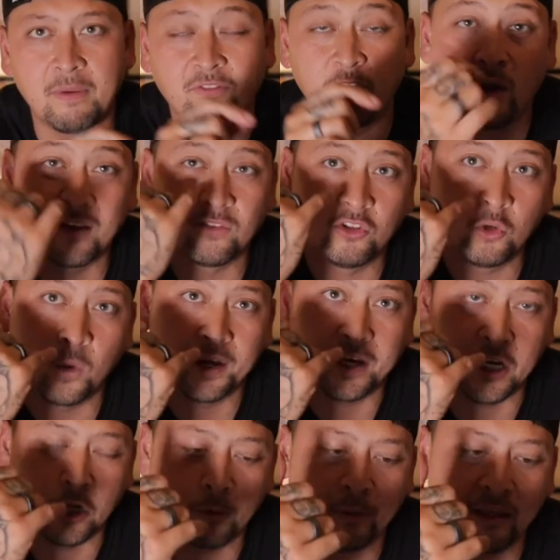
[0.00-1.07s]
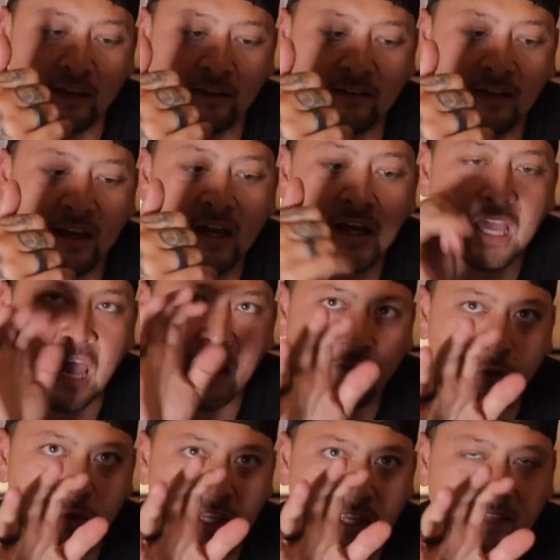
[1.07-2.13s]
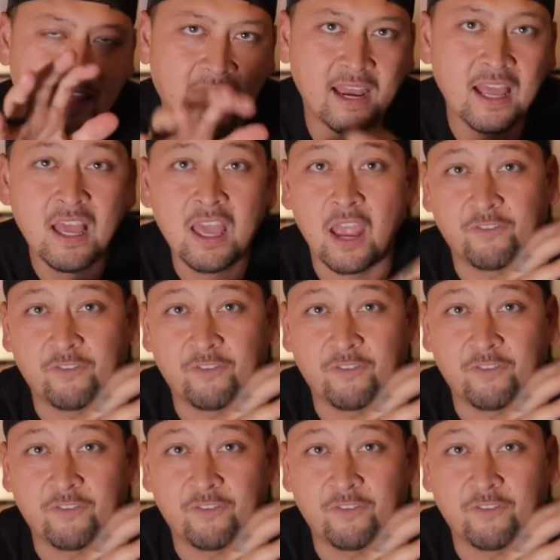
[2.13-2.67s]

If you guys do want an earpiece, if you need that,